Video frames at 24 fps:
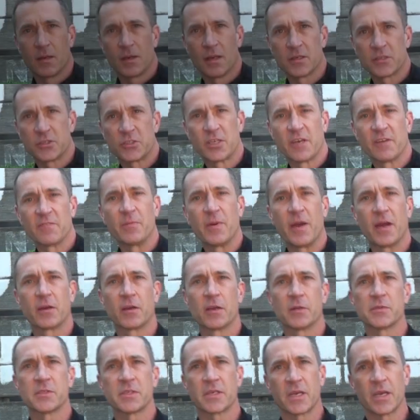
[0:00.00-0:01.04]
Hey, Chef Matt
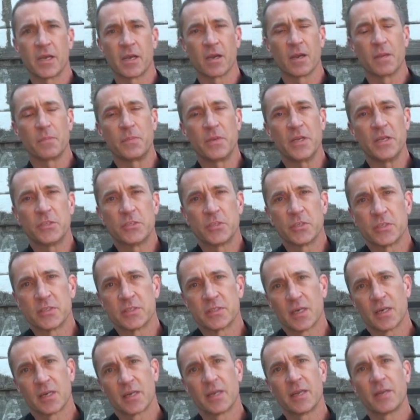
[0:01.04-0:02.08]
Grimsley here at
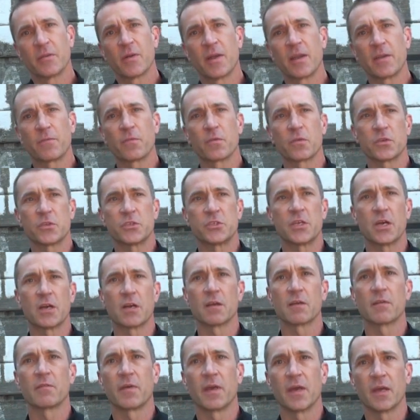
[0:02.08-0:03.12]
Beaches, getting ready for the
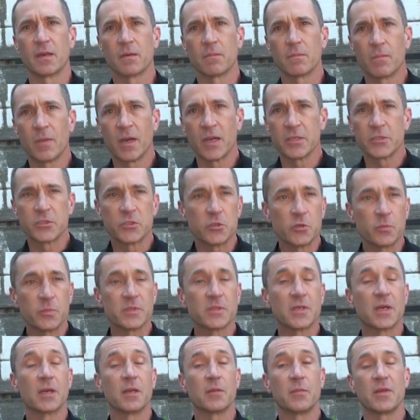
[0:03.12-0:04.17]
share event. My soup
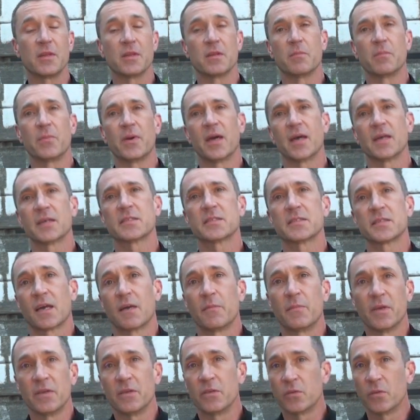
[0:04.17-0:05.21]
is going to be the best.
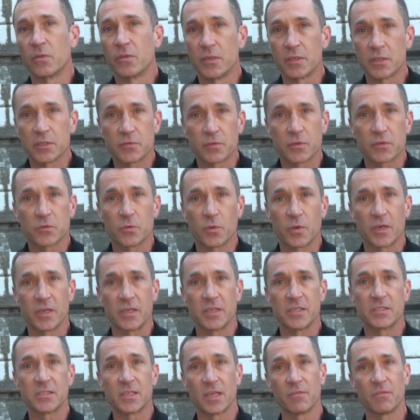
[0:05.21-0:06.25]
I've been doing this for
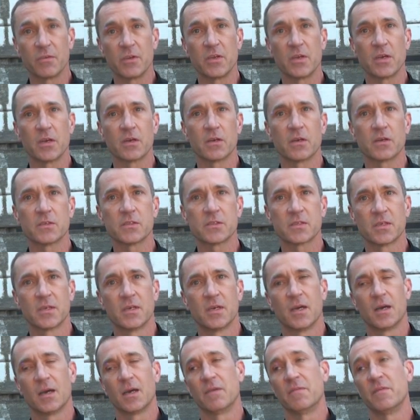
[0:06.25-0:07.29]
27 years.
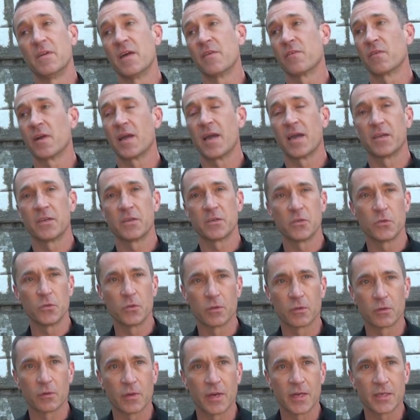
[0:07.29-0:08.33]
I've never had to
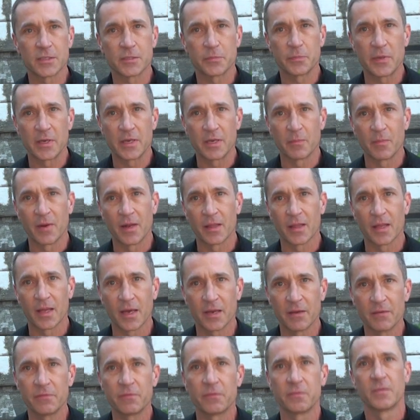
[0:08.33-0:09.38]
Google a recipe in my
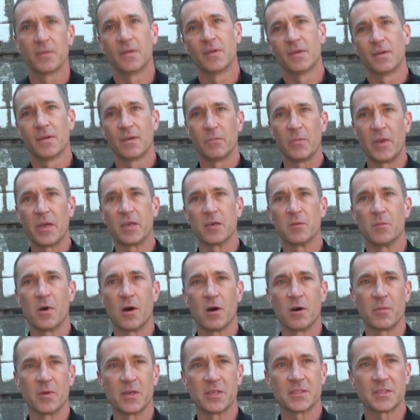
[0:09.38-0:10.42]
life. I make them
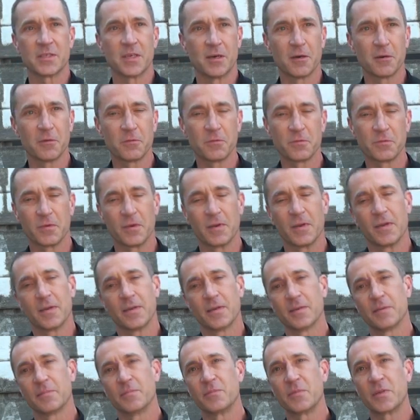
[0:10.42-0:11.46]
all myself.
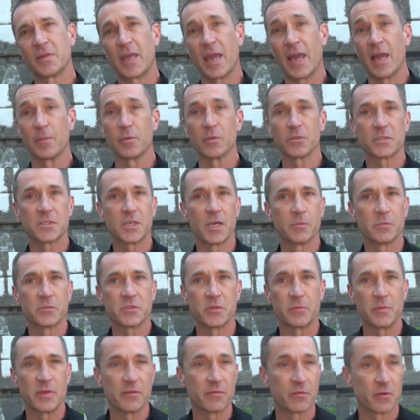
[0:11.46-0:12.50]
Campbell's comes
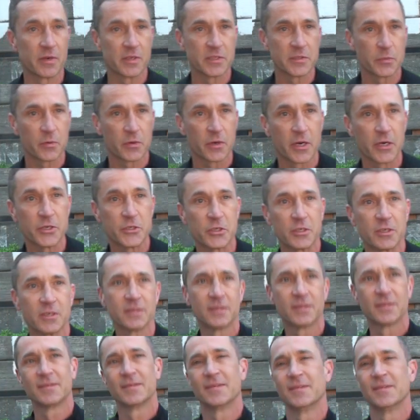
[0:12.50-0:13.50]
to me for inspiration.